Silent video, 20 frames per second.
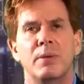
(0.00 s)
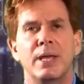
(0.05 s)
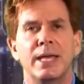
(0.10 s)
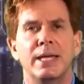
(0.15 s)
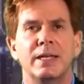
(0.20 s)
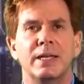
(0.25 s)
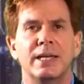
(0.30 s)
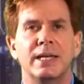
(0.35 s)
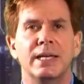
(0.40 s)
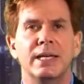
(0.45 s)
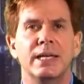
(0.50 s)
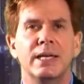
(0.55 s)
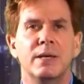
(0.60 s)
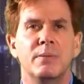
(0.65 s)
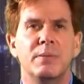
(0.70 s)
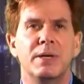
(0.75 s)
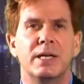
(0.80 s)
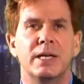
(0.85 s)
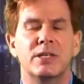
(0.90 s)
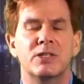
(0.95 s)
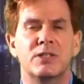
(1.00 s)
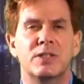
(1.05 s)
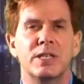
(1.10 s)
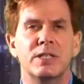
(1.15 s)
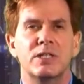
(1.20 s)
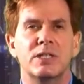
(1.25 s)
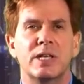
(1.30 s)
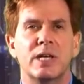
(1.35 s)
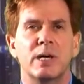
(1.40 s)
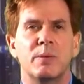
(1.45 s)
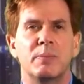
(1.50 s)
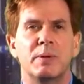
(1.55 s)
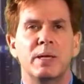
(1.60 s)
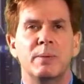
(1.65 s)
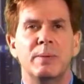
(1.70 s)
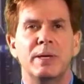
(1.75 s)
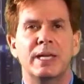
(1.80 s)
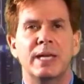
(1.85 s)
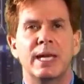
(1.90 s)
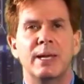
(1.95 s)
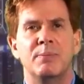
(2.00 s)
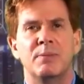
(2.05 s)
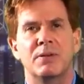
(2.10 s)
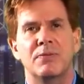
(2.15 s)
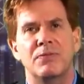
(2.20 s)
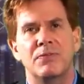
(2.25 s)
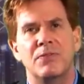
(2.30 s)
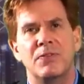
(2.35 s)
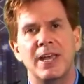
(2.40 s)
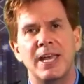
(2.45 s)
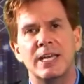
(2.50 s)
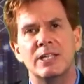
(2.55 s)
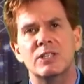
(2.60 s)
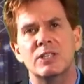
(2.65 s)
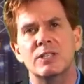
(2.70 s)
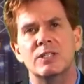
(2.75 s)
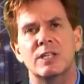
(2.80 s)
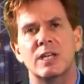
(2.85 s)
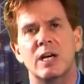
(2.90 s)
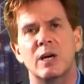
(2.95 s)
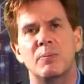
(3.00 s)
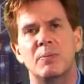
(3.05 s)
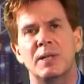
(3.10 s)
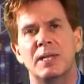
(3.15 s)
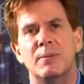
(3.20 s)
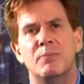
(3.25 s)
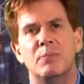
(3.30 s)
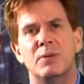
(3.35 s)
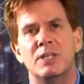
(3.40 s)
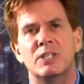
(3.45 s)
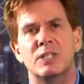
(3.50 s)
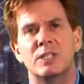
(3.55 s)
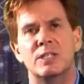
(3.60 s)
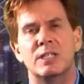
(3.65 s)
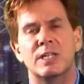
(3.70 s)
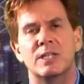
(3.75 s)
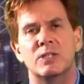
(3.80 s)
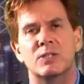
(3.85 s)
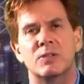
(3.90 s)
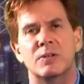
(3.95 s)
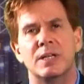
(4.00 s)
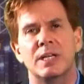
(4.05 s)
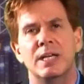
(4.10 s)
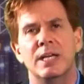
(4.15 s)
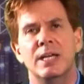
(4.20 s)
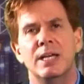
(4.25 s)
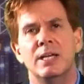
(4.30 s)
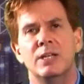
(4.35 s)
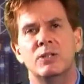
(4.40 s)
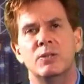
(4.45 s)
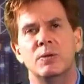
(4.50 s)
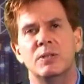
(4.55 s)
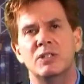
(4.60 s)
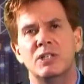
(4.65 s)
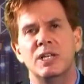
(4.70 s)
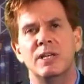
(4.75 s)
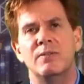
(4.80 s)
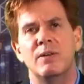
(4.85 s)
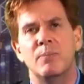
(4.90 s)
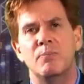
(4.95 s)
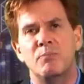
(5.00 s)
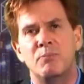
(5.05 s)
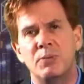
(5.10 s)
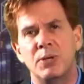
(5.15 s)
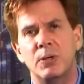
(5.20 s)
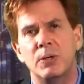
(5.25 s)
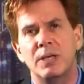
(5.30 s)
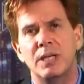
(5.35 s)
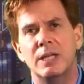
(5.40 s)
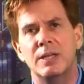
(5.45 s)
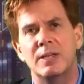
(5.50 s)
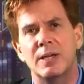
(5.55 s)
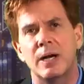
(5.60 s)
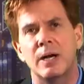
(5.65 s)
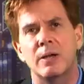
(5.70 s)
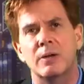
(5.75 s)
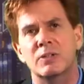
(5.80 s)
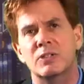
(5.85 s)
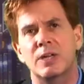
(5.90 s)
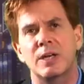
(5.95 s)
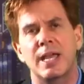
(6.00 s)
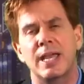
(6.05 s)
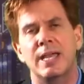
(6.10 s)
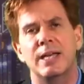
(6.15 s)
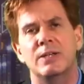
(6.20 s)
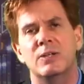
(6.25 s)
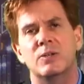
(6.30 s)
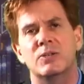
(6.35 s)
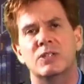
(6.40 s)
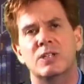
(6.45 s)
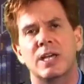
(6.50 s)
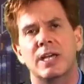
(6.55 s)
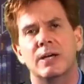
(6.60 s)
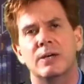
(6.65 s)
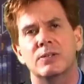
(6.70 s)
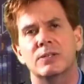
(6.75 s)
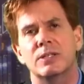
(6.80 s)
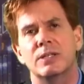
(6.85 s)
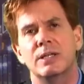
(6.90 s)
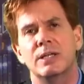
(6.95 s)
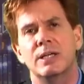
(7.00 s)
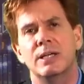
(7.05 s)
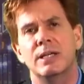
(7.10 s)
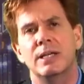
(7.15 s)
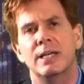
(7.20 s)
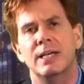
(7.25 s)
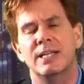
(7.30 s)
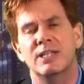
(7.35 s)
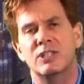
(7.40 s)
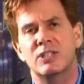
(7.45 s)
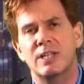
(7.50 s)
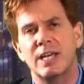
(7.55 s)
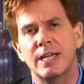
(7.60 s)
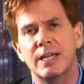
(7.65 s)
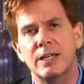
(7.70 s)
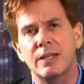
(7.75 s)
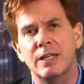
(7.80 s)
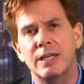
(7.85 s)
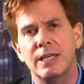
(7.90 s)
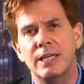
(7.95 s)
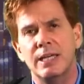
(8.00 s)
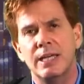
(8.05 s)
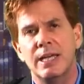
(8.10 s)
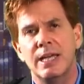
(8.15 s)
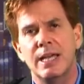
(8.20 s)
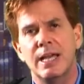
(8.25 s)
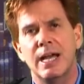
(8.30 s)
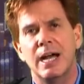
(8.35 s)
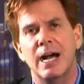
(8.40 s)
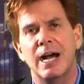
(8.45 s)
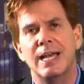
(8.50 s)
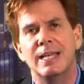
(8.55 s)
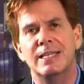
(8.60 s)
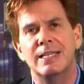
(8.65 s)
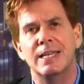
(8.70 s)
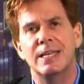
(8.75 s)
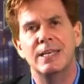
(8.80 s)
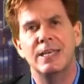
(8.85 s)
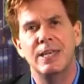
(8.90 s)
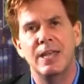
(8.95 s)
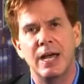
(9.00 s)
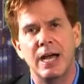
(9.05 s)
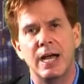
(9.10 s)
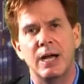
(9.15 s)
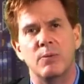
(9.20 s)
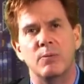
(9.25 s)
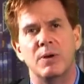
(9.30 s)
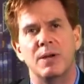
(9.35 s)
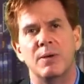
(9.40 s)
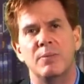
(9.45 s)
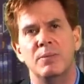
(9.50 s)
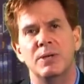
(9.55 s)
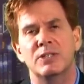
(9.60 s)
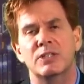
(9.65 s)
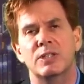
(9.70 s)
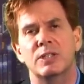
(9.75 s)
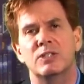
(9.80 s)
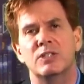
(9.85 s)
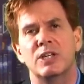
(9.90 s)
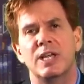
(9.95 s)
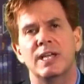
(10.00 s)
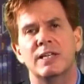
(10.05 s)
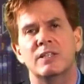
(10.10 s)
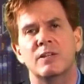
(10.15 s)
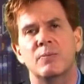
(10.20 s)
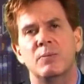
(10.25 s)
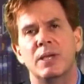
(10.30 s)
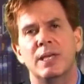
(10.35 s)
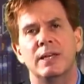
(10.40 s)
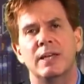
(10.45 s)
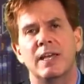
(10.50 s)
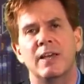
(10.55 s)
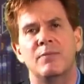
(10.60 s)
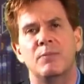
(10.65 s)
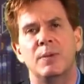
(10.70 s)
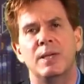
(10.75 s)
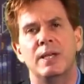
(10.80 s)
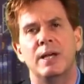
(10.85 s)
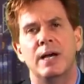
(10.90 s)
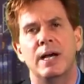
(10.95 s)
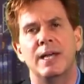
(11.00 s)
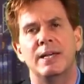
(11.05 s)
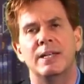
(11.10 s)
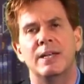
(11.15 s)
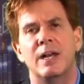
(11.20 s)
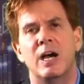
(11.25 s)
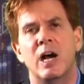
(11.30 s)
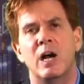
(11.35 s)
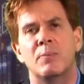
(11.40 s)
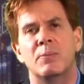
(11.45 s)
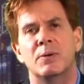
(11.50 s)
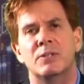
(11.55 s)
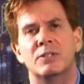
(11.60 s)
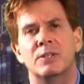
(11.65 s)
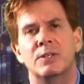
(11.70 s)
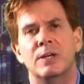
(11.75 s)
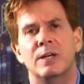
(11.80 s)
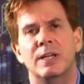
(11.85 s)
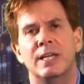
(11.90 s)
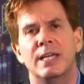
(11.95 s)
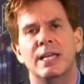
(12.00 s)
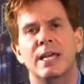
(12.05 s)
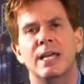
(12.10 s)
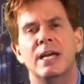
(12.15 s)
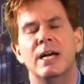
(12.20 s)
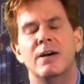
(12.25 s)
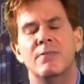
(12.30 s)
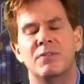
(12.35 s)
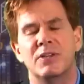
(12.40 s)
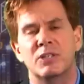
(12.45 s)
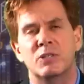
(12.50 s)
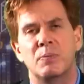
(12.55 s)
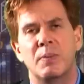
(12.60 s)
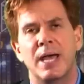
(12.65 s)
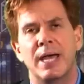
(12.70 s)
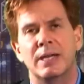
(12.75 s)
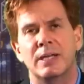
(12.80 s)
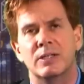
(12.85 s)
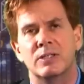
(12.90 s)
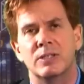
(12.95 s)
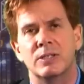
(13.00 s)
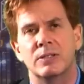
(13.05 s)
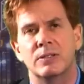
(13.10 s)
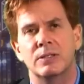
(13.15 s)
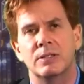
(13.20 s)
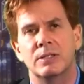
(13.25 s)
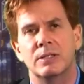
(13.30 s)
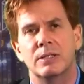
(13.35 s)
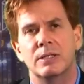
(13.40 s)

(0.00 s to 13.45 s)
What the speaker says: Mainly because this company became the fastest company in business history to achieve $1 billion in annual sales. And secondly, I did not want to miss the chance of being left behind an opportunity of this magnitude.